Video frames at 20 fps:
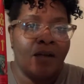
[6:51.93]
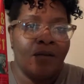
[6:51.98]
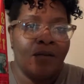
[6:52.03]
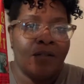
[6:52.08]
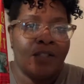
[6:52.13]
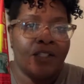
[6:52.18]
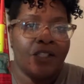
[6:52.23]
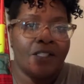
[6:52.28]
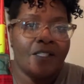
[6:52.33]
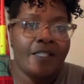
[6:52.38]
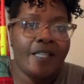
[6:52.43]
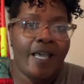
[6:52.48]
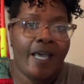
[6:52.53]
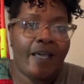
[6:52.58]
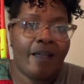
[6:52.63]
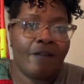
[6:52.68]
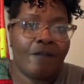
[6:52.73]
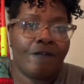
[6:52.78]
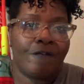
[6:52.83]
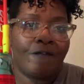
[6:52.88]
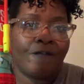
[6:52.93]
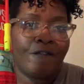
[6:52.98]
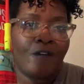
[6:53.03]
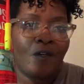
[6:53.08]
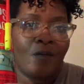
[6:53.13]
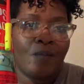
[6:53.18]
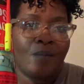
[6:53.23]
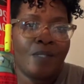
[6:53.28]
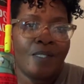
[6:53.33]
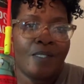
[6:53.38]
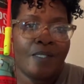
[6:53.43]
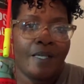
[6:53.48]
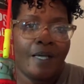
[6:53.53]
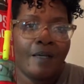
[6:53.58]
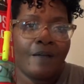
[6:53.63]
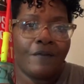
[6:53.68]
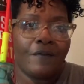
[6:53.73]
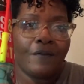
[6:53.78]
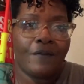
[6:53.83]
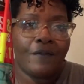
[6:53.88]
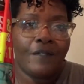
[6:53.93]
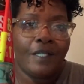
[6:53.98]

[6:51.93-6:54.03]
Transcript: which is that foam stuff